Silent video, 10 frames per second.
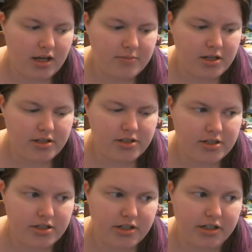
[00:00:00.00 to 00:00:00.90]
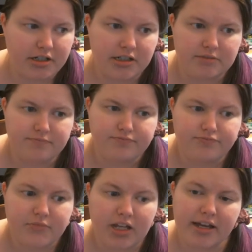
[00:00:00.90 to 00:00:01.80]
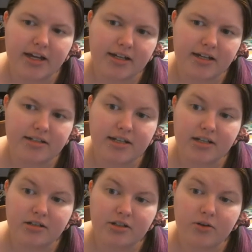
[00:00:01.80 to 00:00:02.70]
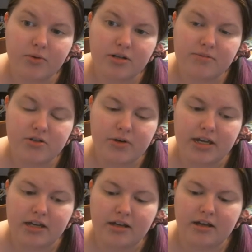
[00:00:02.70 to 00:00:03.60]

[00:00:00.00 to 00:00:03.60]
not sure. I got to kind of take a look at what I'm doing.